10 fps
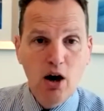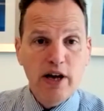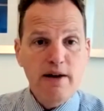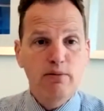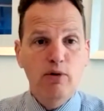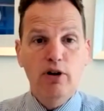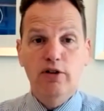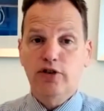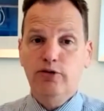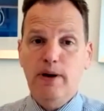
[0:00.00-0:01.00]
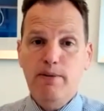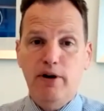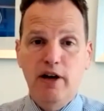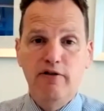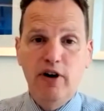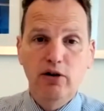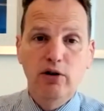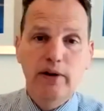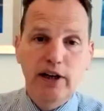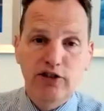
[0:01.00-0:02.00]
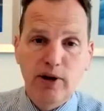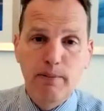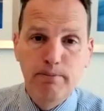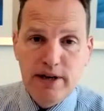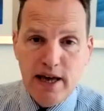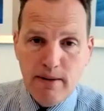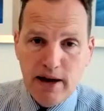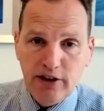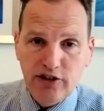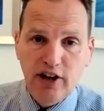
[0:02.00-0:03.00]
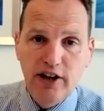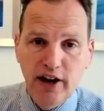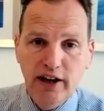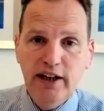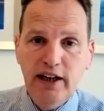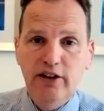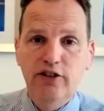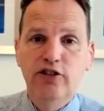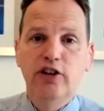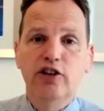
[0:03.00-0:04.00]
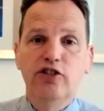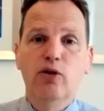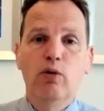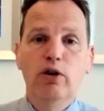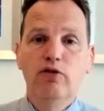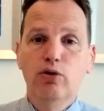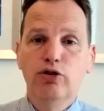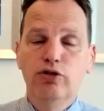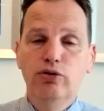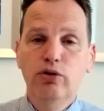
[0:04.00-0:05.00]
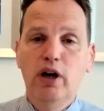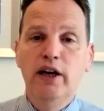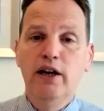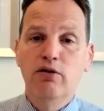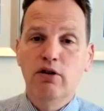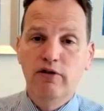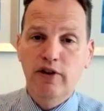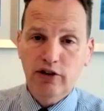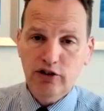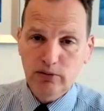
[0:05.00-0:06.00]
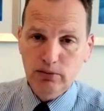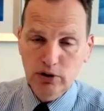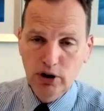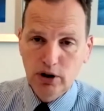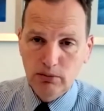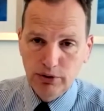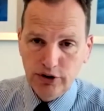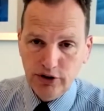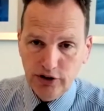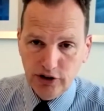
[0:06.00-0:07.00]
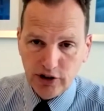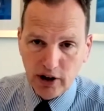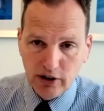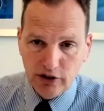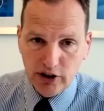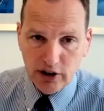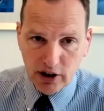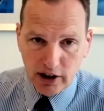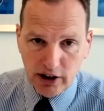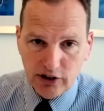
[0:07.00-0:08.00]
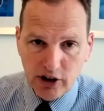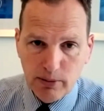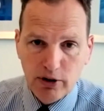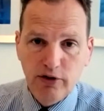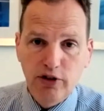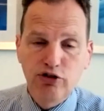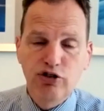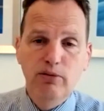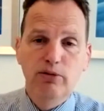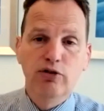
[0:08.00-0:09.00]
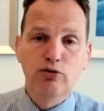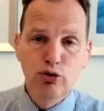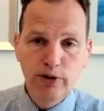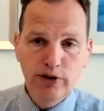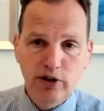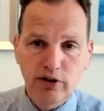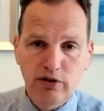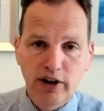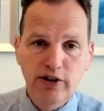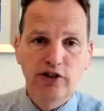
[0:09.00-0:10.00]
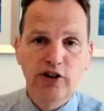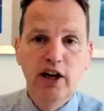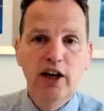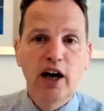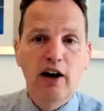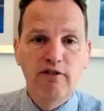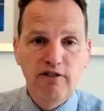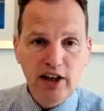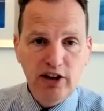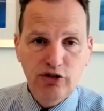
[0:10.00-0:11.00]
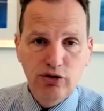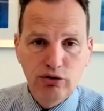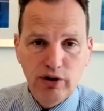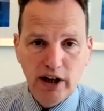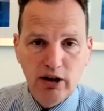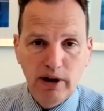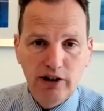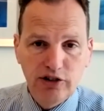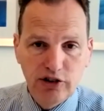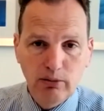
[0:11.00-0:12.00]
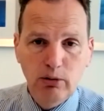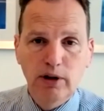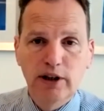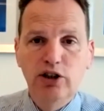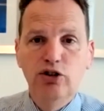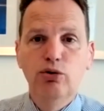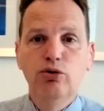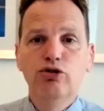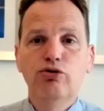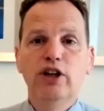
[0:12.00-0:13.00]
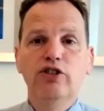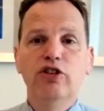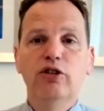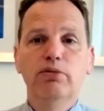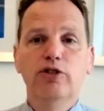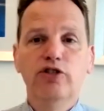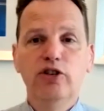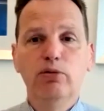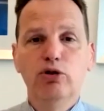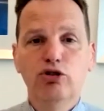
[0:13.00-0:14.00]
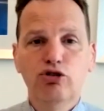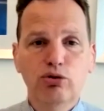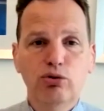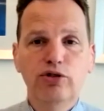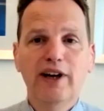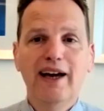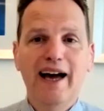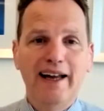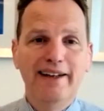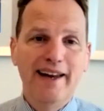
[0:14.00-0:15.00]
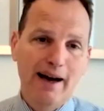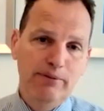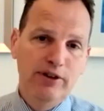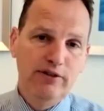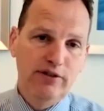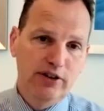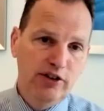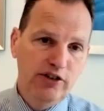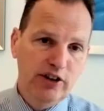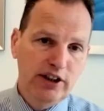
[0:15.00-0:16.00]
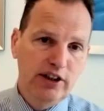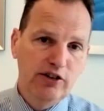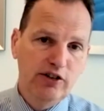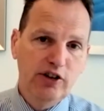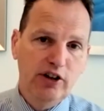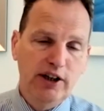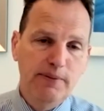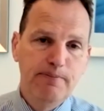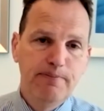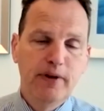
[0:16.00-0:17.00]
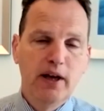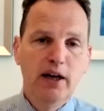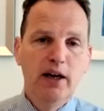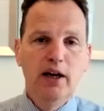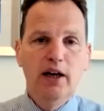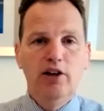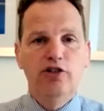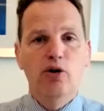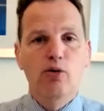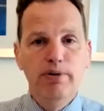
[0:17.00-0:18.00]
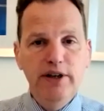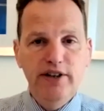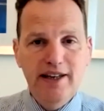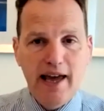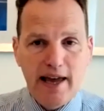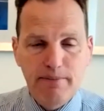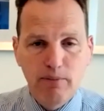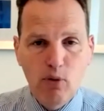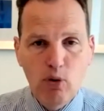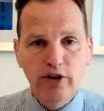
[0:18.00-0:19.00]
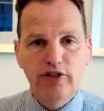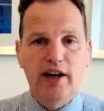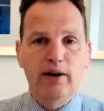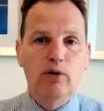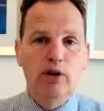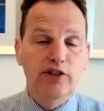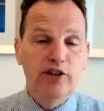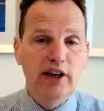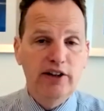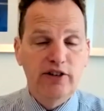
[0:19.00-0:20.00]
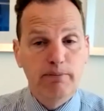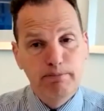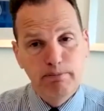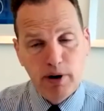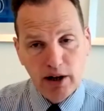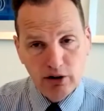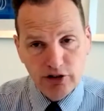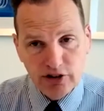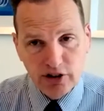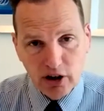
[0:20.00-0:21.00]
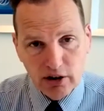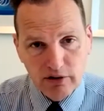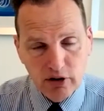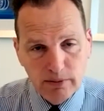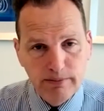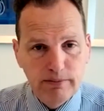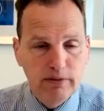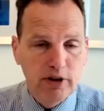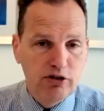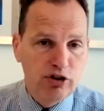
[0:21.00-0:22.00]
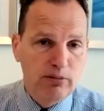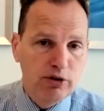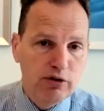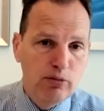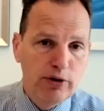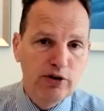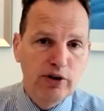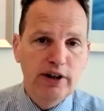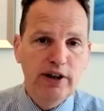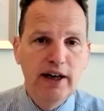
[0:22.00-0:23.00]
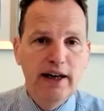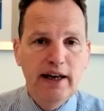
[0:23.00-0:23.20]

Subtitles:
Okay, well, the first paper evaluates BMS 986142, a reversible Bruton's tyrosine kinase inhibitor for the treatment of rheumatoid arthritis, a phase 2 randomized double-blind dose-ranging placebo-controlled adaptive design study. So BTK, what is that? Well, it's a biologic target for the treatment of rheumatoid.